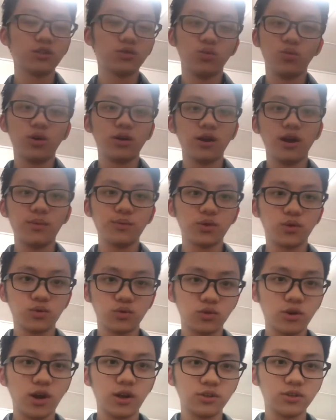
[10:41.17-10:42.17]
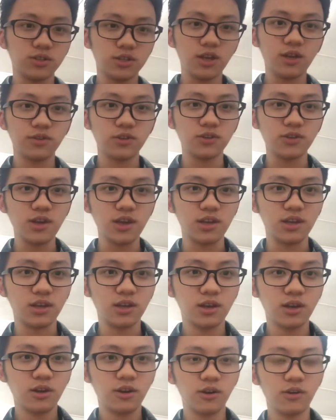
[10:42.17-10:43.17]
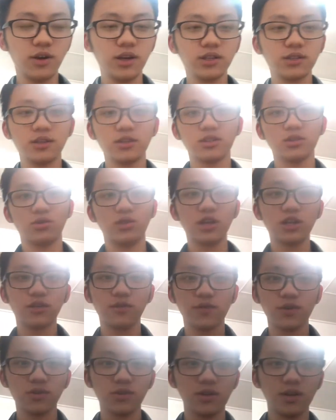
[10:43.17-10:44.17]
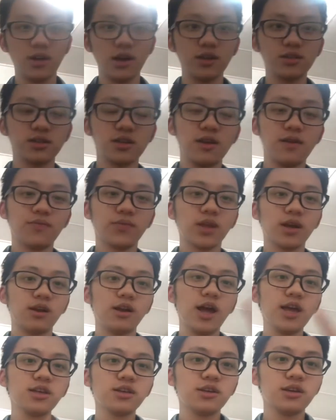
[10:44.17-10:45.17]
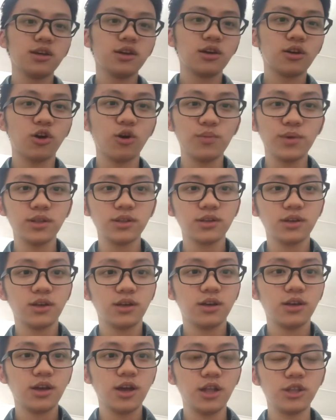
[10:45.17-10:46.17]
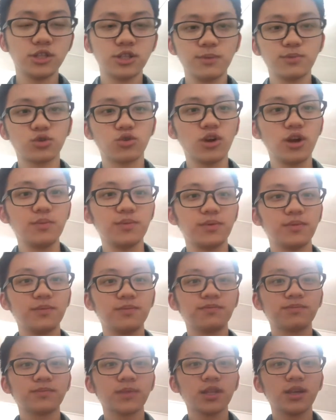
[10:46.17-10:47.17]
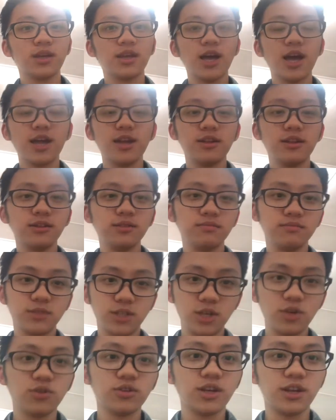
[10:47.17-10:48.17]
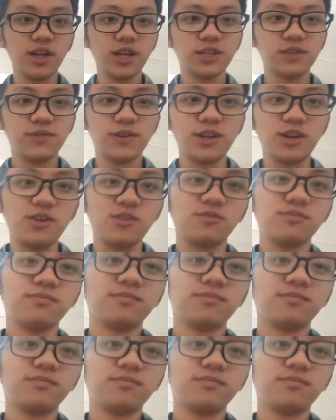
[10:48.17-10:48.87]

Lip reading: what I'm trying to say today. Right? So that's all for today, guys. Like, comment, and subscribe. And see you in the next video.